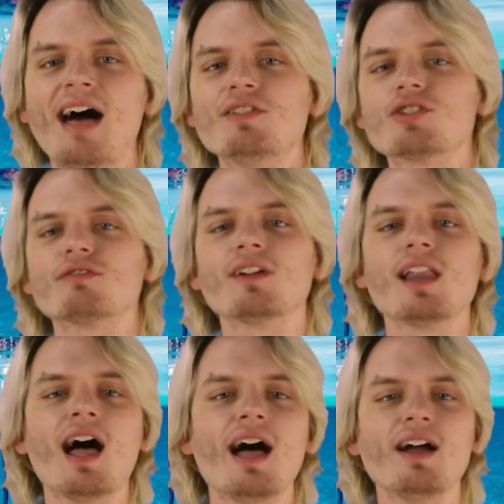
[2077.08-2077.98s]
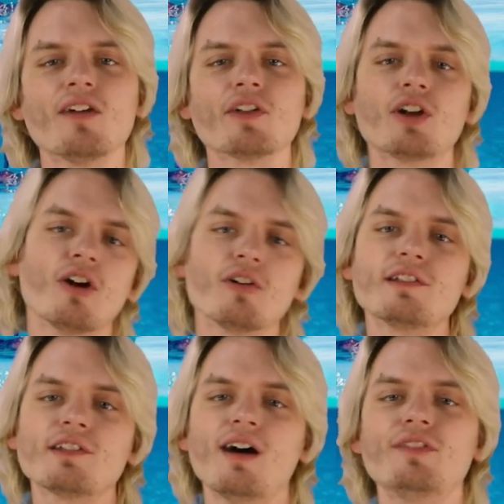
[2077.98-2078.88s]
having to rely on the
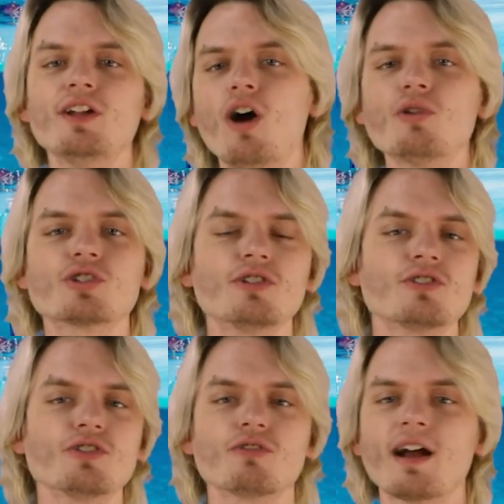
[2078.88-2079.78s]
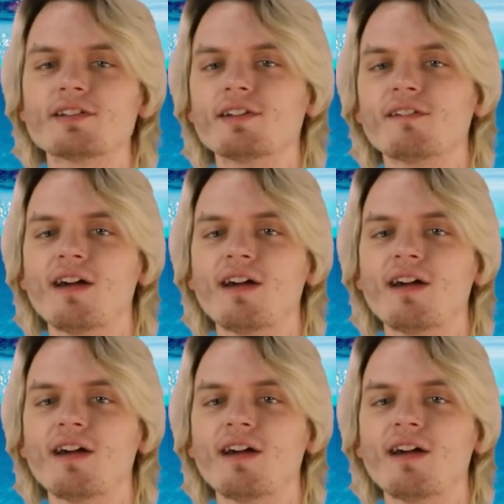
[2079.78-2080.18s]
currents of the ocean to direct it